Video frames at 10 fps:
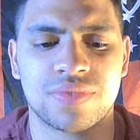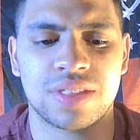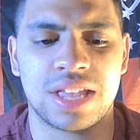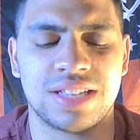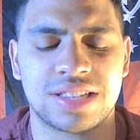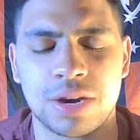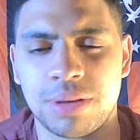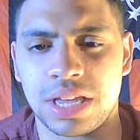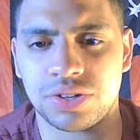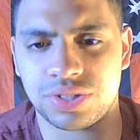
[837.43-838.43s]
It's going to
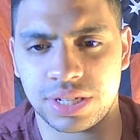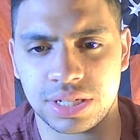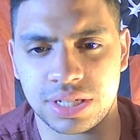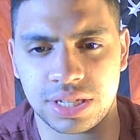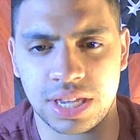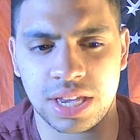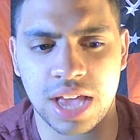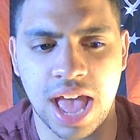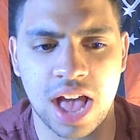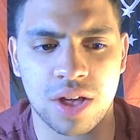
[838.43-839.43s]
be interesting to see
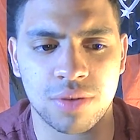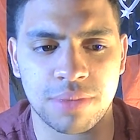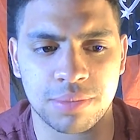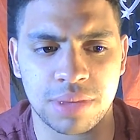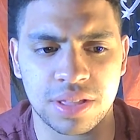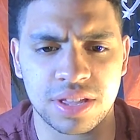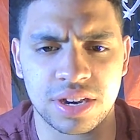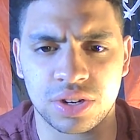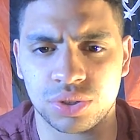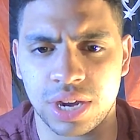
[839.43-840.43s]
how McMillan
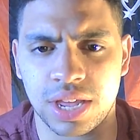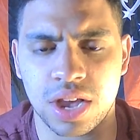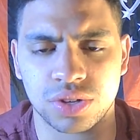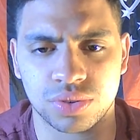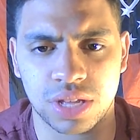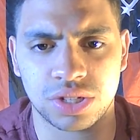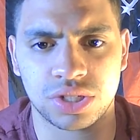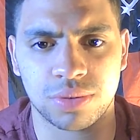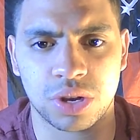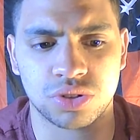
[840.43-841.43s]
and Trae Young's
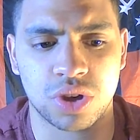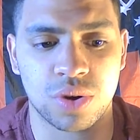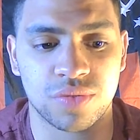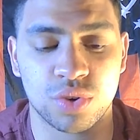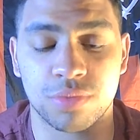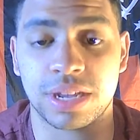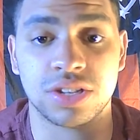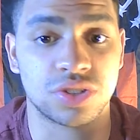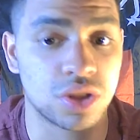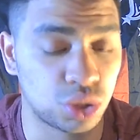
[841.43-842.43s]
relationship goes going forward because Trae